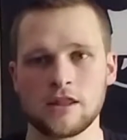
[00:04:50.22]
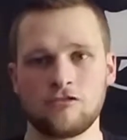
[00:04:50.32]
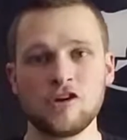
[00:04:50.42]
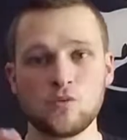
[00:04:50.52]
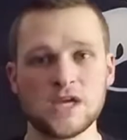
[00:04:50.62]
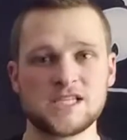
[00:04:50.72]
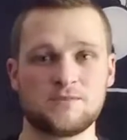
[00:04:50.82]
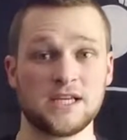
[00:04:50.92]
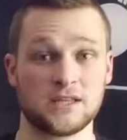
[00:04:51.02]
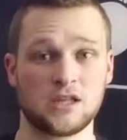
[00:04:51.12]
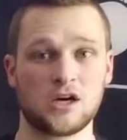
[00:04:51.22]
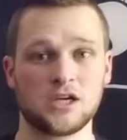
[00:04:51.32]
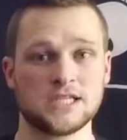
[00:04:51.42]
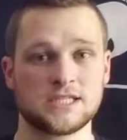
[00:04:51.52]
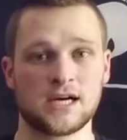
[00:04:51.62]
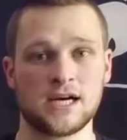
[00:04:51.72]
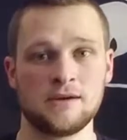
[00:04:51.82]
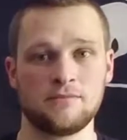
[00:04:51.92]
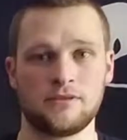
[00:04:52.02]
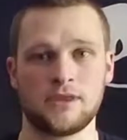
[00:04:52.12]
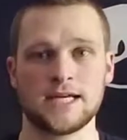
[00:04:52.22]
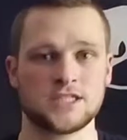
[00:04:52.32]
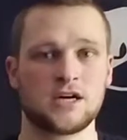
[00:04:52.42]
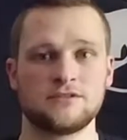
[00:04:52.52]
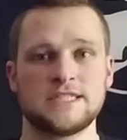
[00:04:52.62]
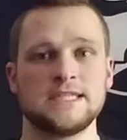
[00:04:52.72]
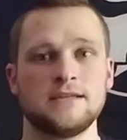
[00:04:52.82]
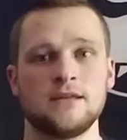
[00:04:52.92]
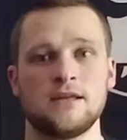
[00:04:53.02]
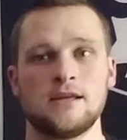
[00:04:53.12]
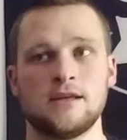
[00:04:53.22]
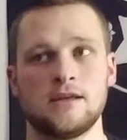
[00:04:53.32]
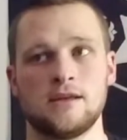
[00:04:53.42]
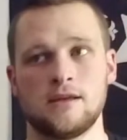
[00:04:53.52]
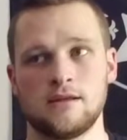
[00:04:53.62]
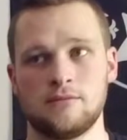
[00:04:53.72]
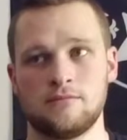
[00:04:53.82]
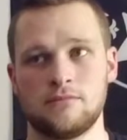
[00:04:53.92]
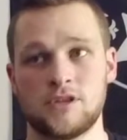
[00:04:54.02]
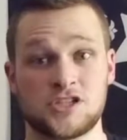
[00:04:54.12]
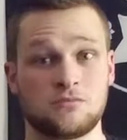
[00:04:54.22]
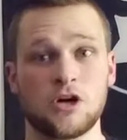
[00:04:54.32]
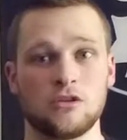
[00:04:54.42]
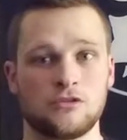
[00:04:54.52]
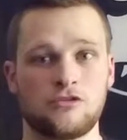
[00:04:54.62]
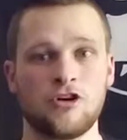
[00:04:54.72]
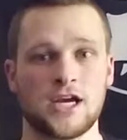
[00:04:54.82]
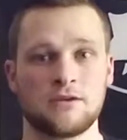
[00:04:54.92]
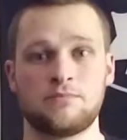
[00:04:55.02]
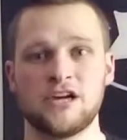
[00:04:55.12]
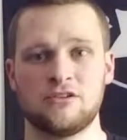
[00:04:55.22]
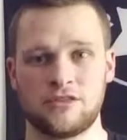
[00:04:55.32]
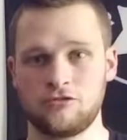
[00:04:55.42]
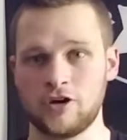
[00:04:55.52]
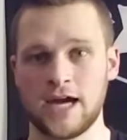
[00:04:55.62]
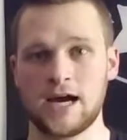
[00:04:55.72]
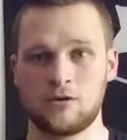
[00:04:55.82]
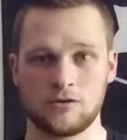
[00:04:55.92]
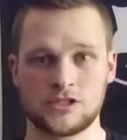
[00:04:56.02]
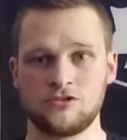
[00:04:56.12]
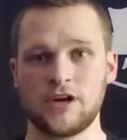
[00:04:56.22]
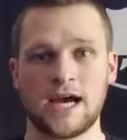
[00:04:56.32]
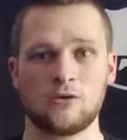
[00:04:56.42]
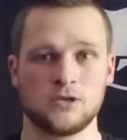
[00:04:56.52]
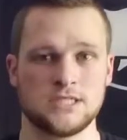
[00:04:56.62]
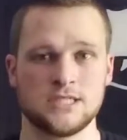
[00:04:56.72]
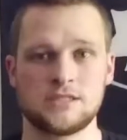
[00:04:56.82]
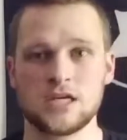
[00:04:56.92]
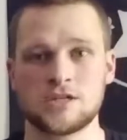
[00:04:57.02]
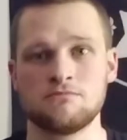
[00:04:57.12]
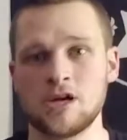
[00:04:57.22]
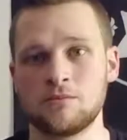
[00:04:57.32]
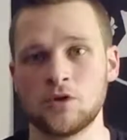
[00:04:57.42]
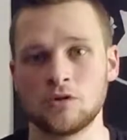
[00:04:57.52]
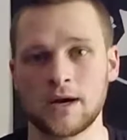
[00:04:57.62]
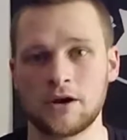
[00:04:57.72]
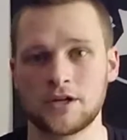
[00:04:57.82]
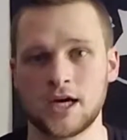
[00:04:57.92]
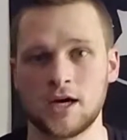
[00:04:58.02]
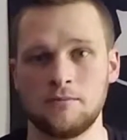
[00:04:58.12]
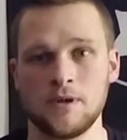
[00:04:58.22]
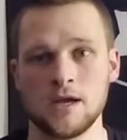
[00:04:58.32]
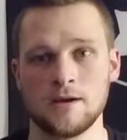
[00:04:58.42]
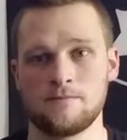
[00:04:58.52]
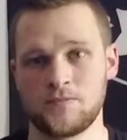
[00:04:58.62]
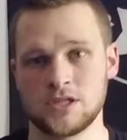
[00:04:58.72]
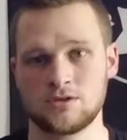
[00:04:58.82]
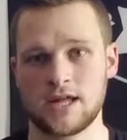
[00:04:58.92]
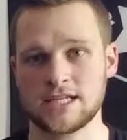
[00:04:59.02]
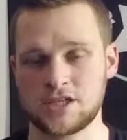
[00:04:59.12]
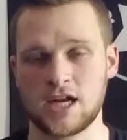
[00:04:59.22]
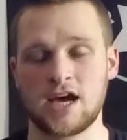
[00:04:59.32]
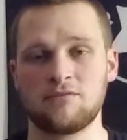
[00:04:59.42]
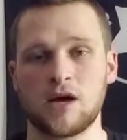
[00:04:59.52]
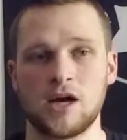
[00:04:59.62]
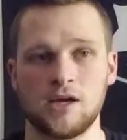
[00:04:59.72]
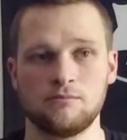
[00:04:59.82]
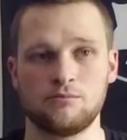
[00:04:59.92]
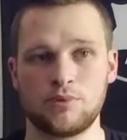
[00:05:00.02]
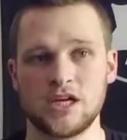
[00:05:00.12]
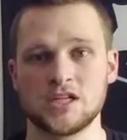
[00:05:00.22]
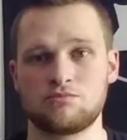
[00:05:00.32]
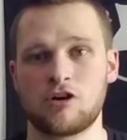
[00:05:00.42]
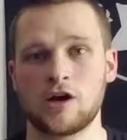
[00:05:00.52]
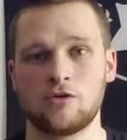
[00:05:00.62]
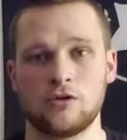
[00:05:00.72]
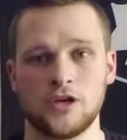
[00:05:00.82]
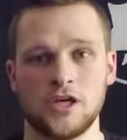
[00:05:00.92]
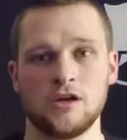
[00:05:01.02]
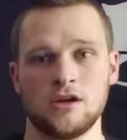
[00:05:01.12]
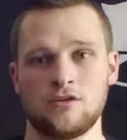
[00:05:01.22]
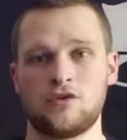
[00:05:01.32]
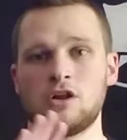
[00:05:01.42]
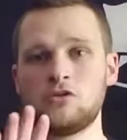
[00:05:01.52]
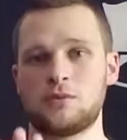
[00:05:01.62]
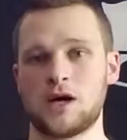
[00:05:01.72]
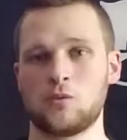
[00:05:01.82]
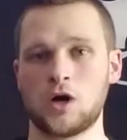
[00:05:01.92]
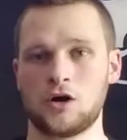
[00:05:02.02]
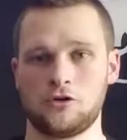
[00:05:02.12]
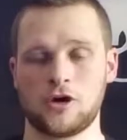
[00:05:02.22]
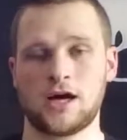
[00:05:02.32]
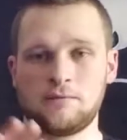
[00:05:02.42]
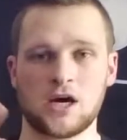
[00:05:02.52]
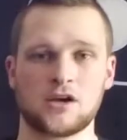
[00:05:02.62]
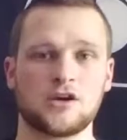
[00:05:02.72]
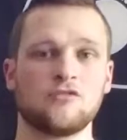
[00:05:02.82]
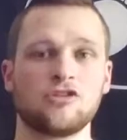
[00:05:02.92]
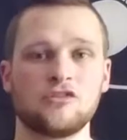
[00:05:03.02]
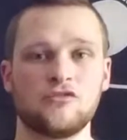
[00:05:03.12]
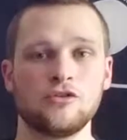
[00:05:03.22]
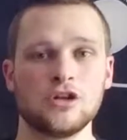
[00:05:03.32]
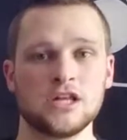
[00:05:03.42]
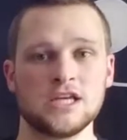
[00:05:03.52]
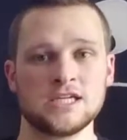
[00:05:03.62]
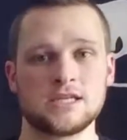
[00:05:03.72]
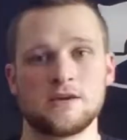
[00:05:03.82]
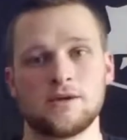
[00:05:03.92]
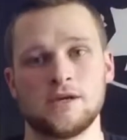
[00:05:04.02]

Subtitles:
3 weeks being the longest time, that's obviously the smaller threat compared to 3 hours. 3 hours is such a minimal amount of time, so that's going to have my biggest priority, followed by water. I'm not covering food in this